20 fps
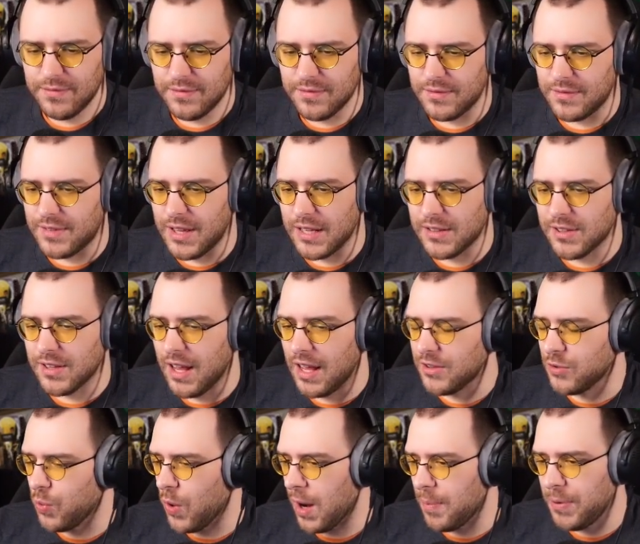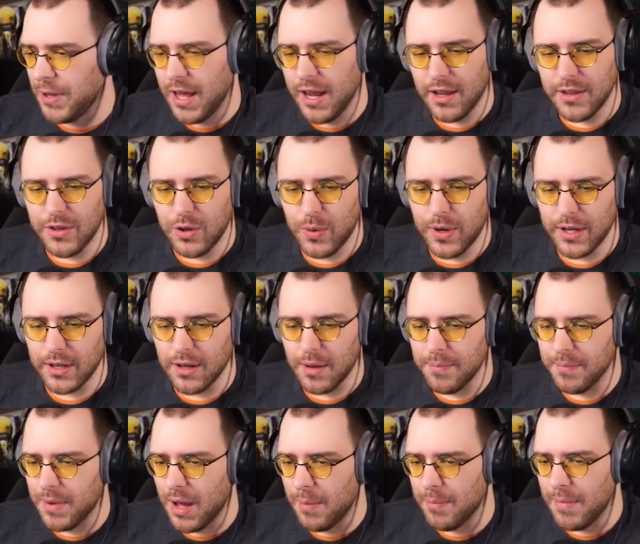That's what I plan on doing. I'm
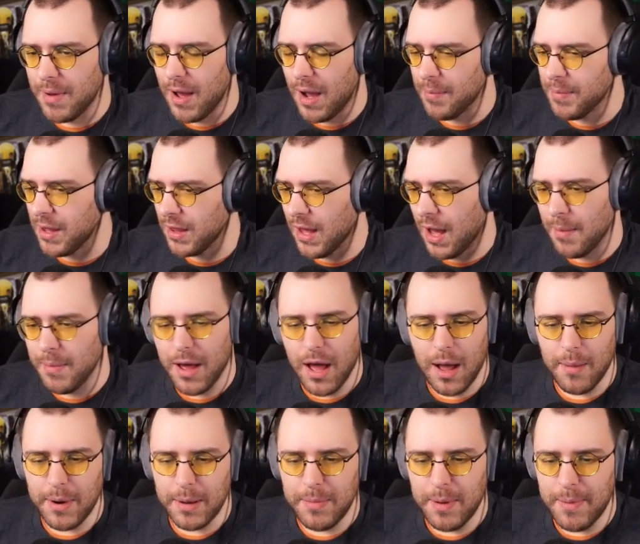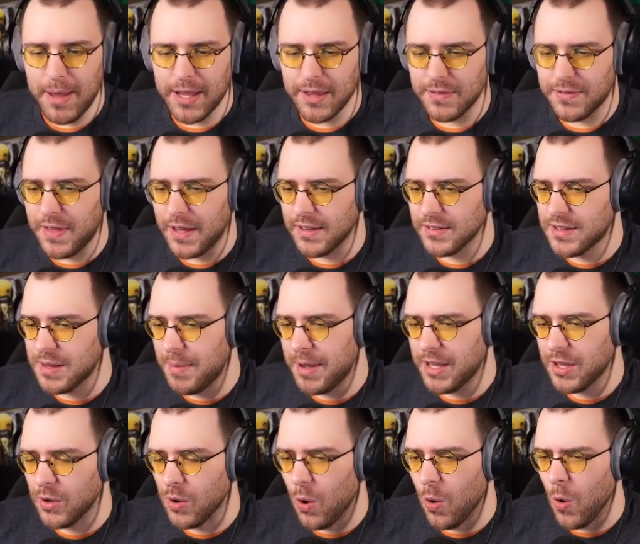gonna be making things that make
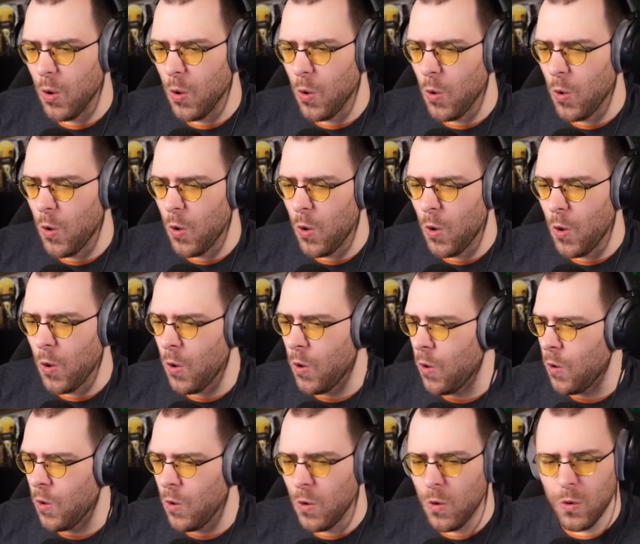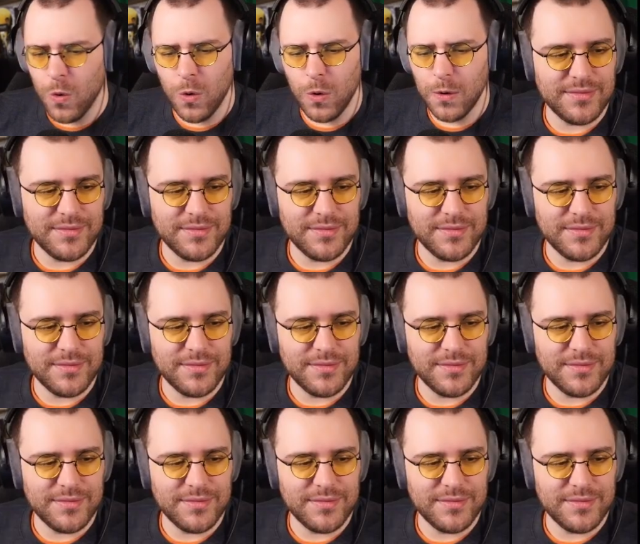you go, oh!